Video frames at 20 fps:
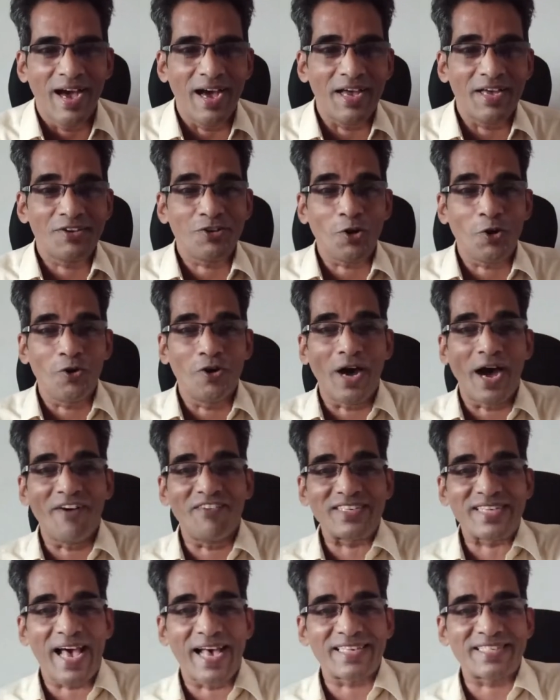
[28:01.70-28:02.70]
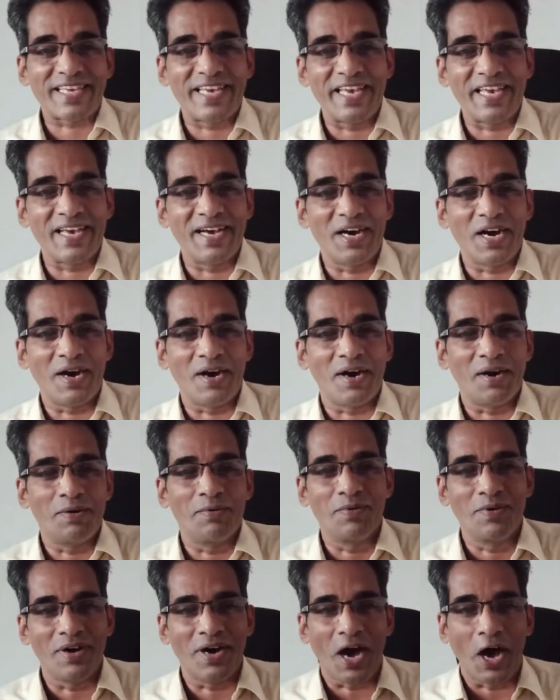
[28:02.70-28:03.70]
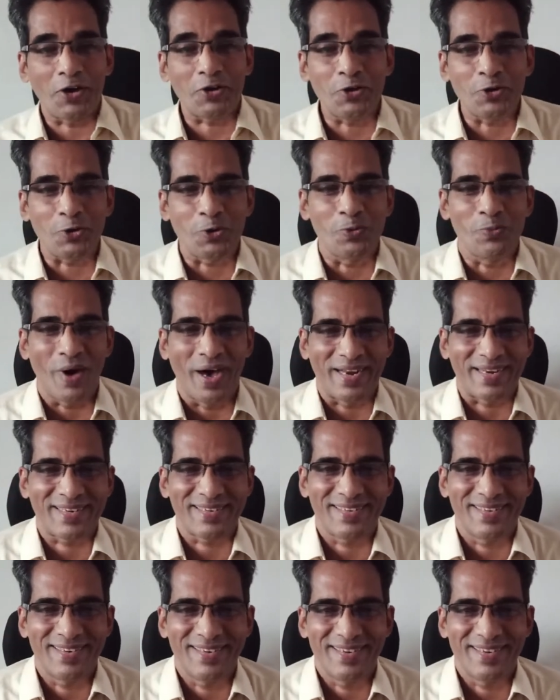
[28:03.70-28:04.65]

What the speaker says: No, I was asking Arun Kumar.